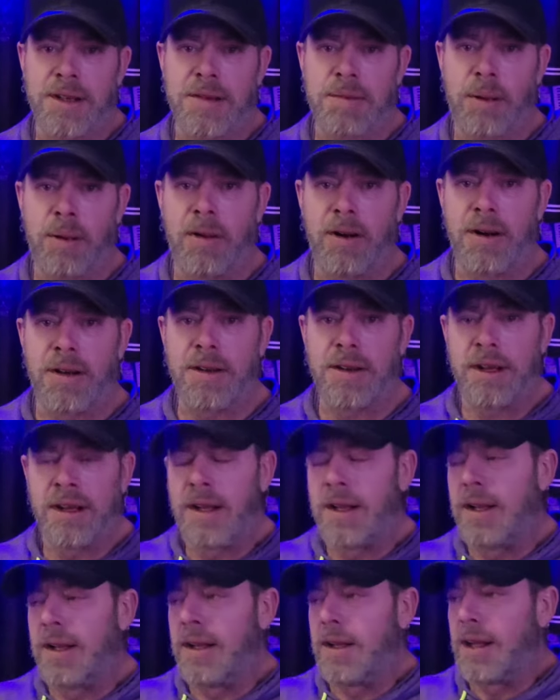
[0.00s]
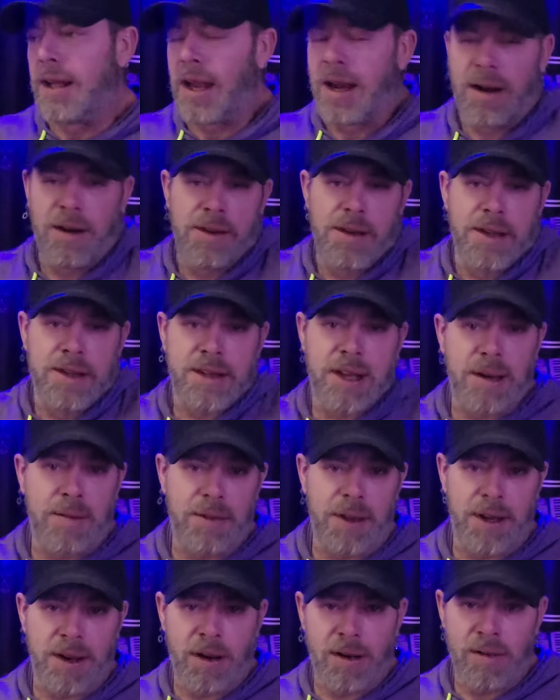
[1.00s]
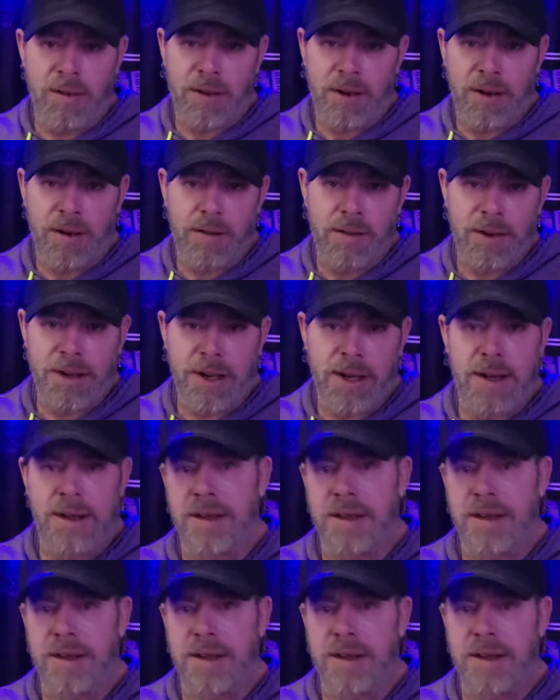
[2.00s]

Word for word: sport I heard the same thing over and over again.